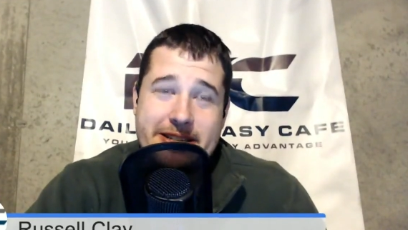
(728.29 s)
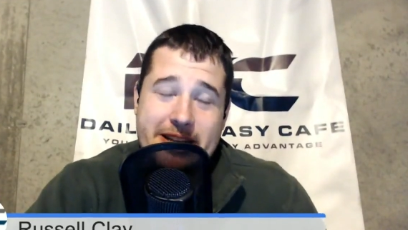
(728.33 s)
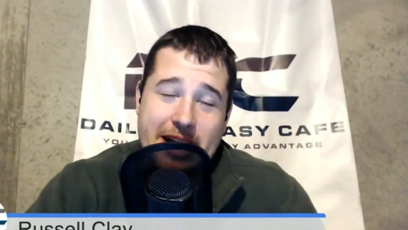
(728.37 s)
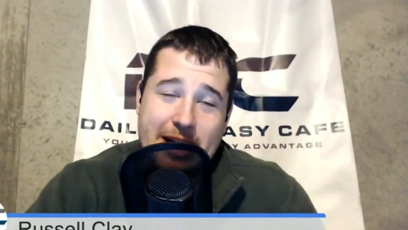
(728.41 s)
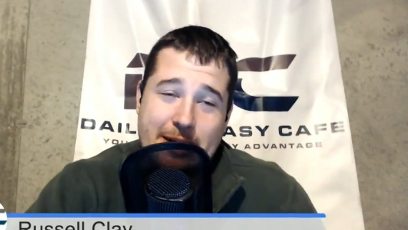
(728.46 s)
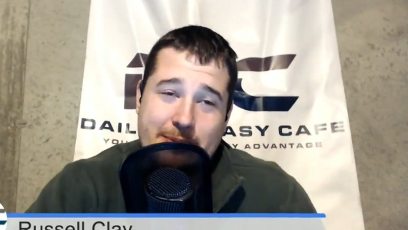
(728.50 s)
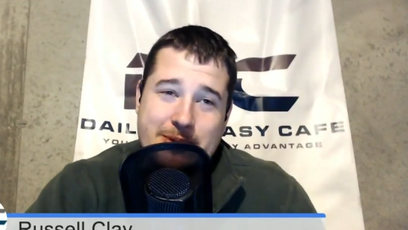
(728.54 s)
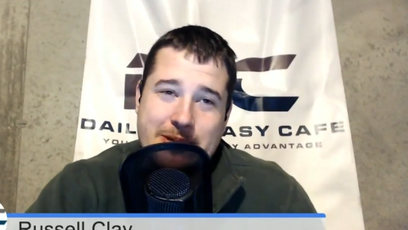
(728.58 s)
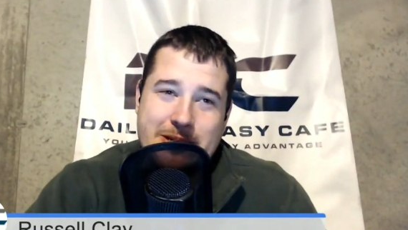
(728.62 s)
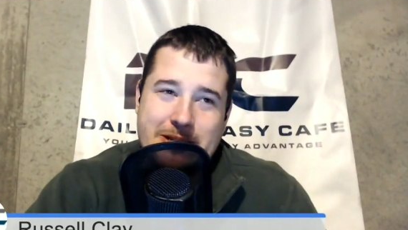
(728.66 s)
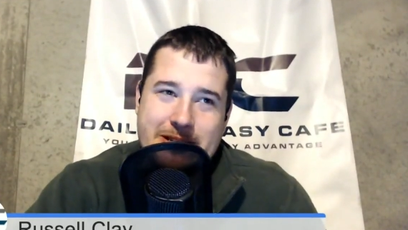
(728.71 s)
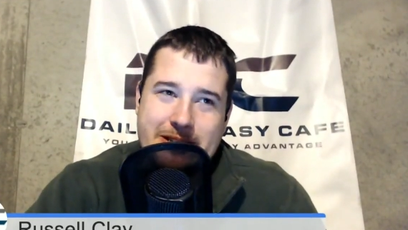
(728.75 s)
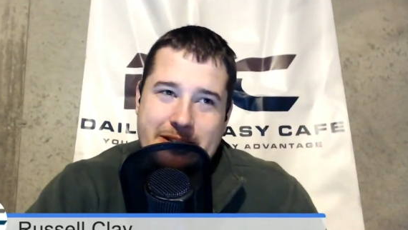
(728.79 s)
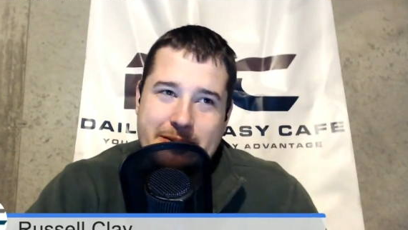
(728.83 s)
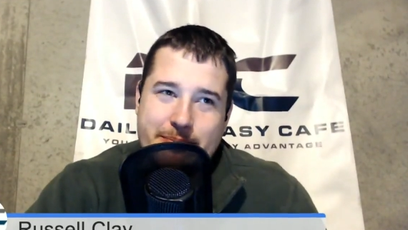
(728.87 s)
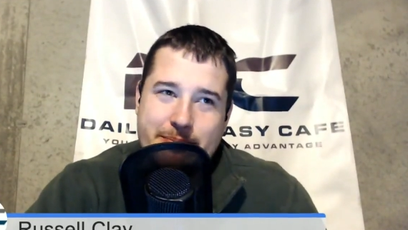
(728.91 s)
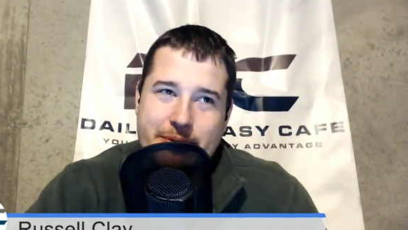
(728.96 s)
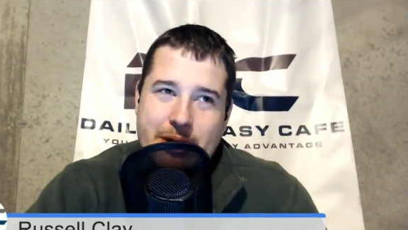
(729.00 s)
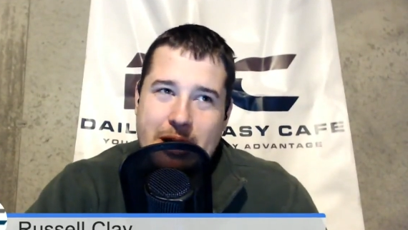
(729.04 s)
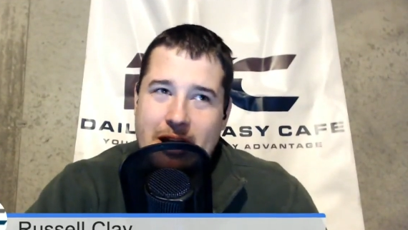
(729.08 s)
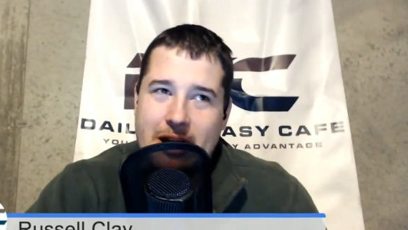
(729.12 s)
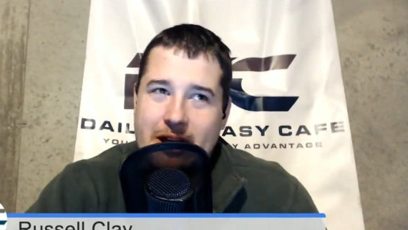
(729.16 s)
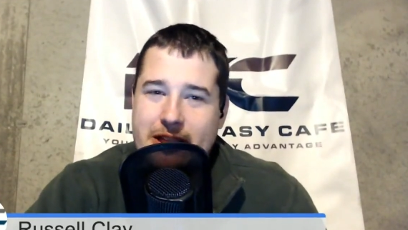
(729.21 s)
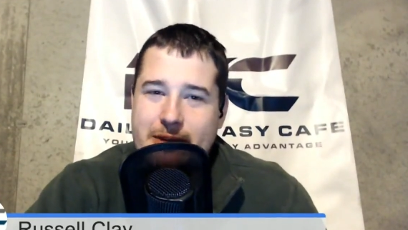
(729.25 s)
options and
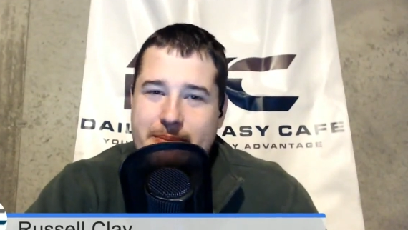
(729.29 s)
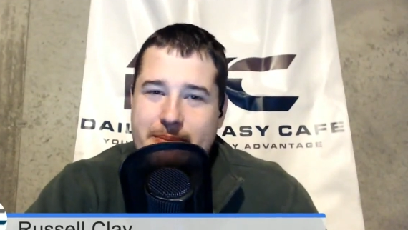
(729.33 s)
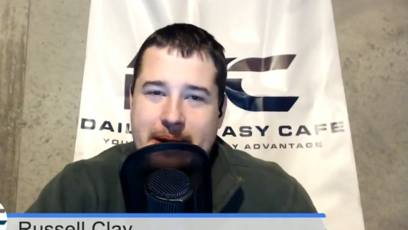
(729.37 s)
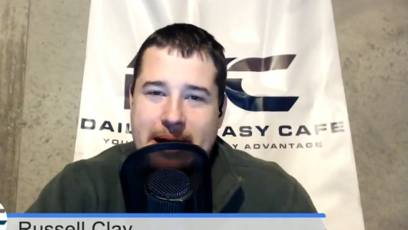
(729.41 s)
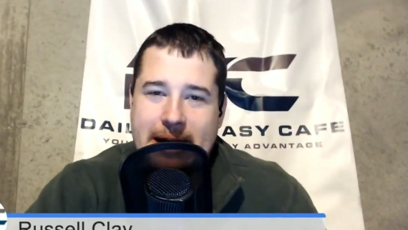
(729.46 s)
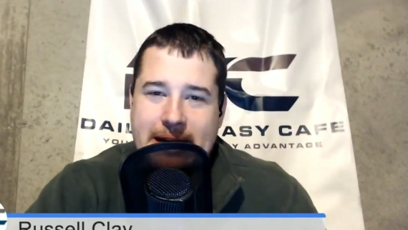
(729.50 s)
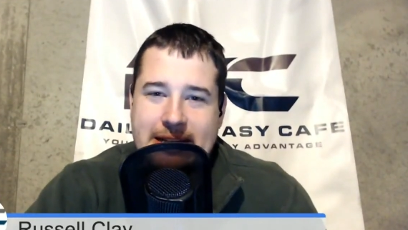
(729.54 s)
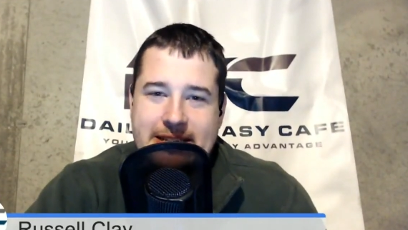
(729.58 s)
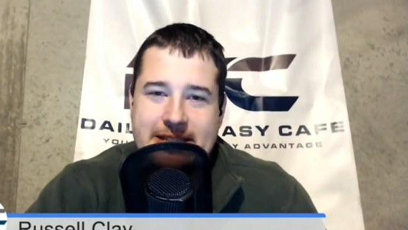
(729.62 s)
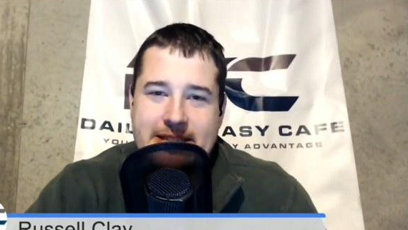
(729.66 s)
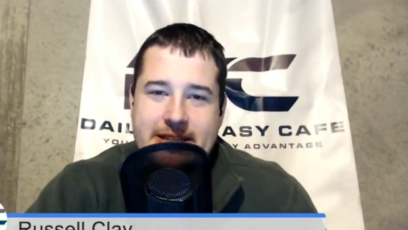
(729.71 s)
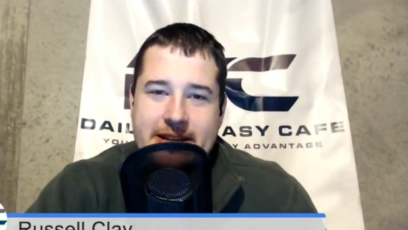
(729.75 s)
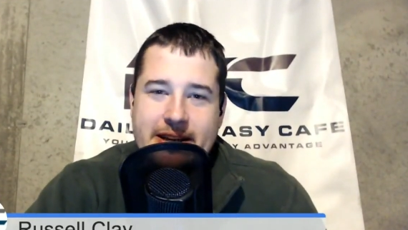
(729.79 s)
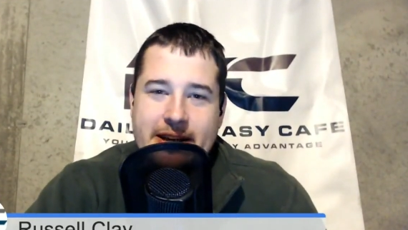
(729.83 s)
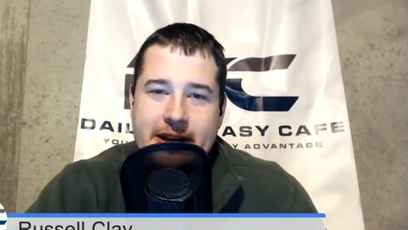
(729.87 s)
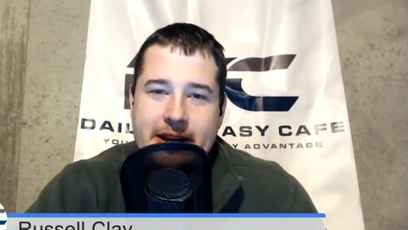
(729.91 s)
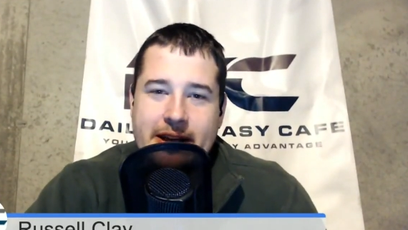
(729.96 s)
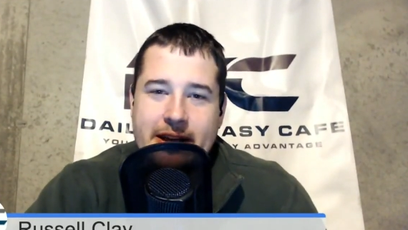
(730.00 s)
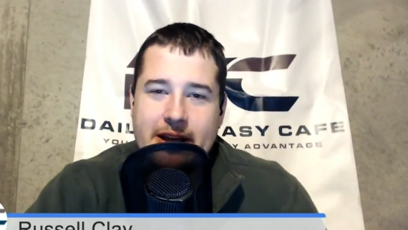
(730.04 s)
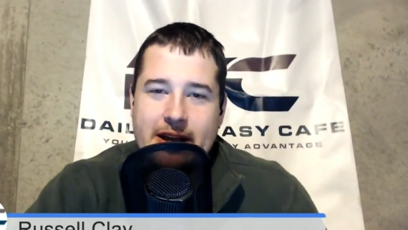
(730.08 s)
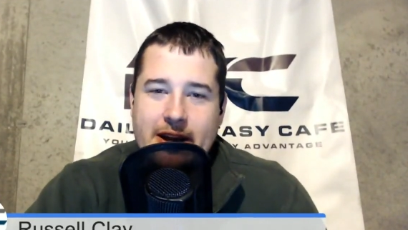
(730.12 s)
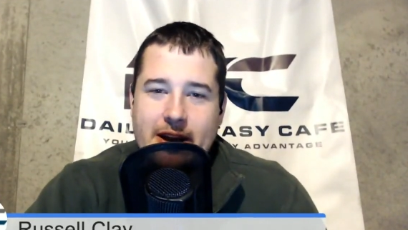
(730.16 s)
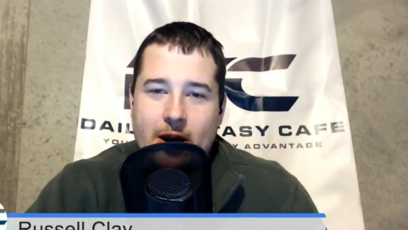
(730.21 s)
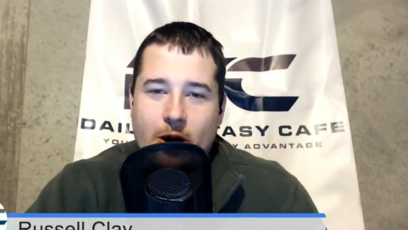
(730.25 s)
probably the best
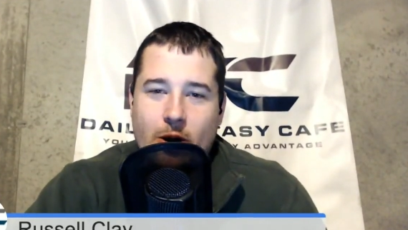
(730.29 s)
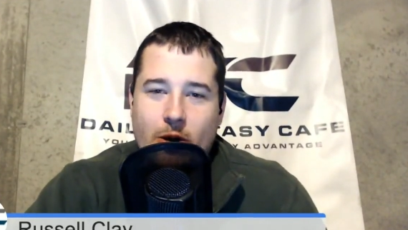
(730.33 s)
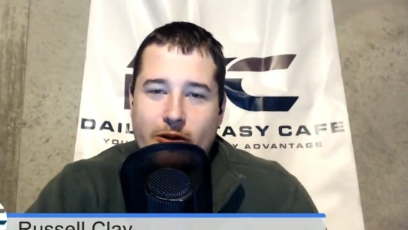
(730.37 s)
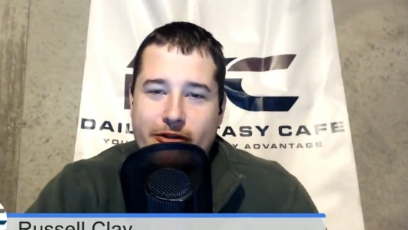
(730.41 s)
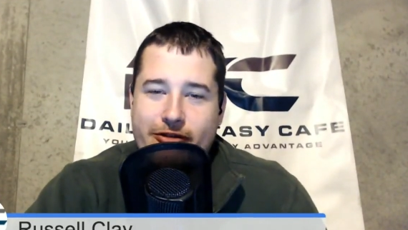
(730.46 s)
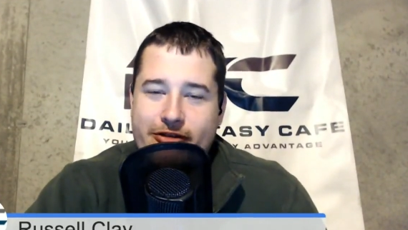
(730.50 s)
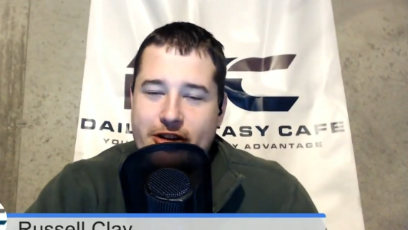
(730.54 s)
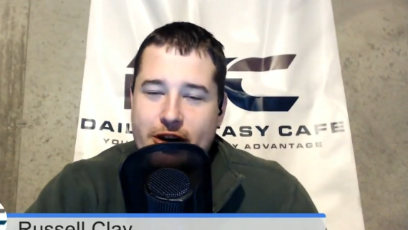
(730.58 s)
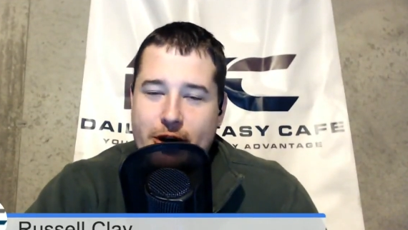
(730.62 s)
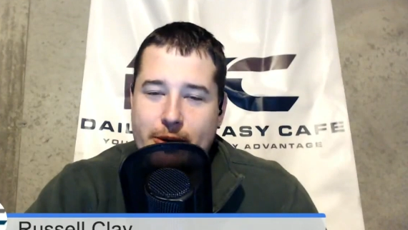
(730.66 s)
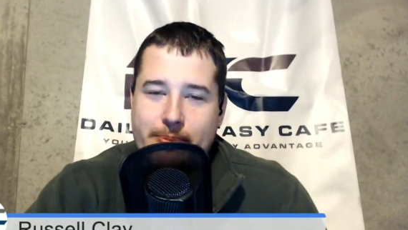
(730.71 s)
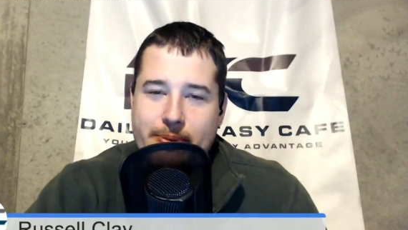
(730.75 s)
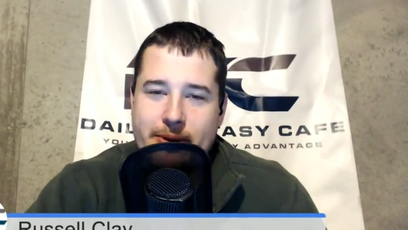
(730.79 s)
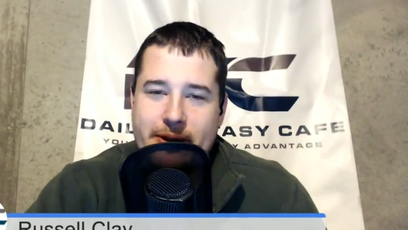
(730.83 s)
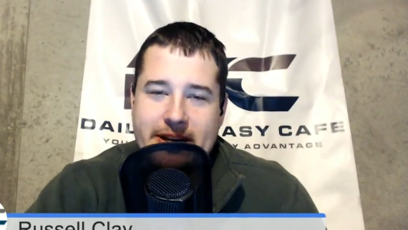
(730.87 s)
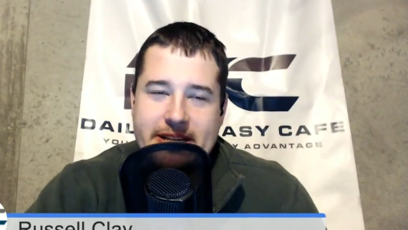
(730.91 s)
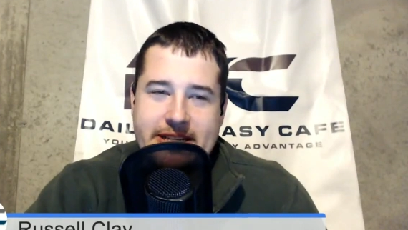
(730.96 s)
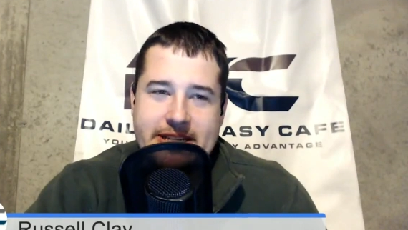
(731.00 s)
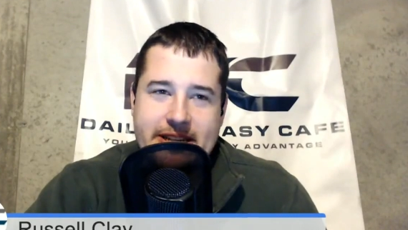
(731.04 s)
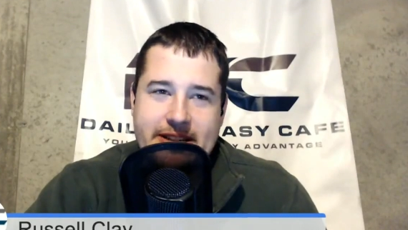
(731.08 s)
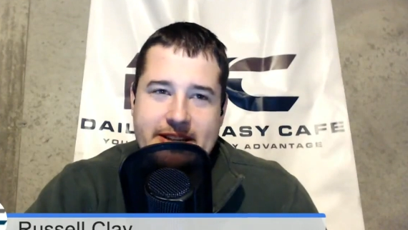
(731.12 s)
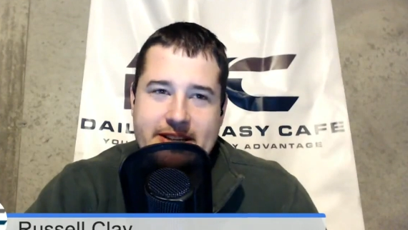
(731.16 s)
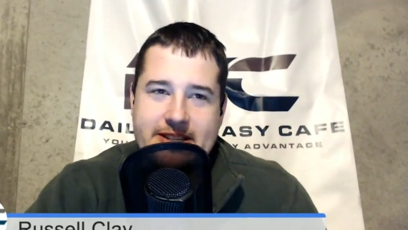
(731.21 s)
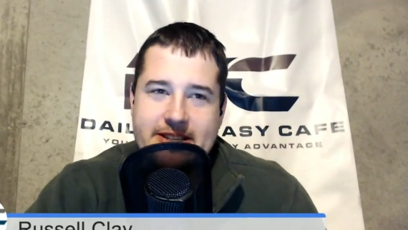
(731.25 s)
you know overall
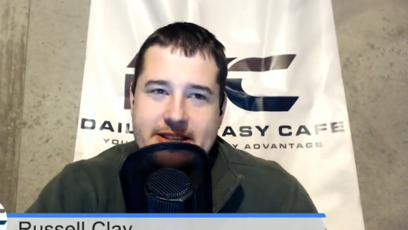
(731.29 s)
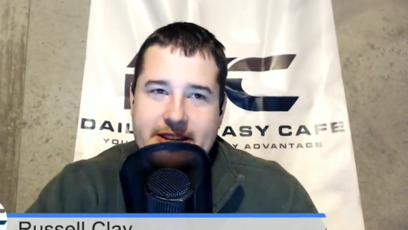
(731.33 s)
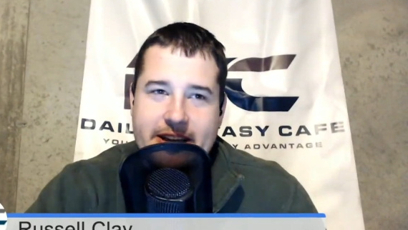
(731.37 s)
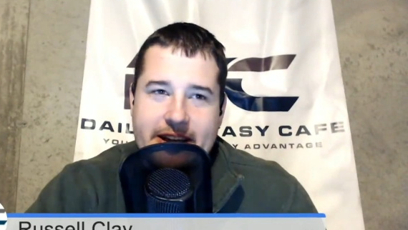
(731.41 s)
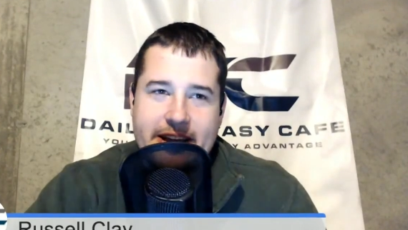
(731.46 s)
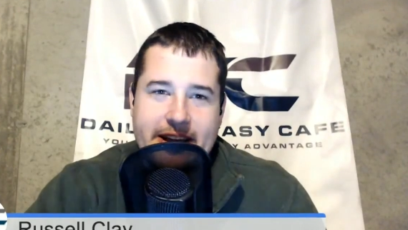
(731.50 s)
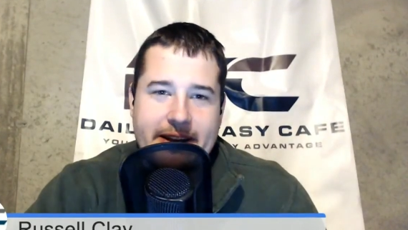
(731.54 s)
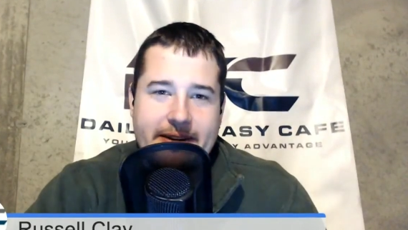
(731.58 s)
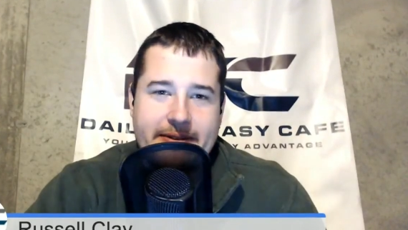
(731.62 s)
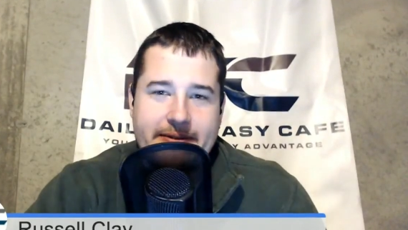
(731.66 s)
plays on the slate.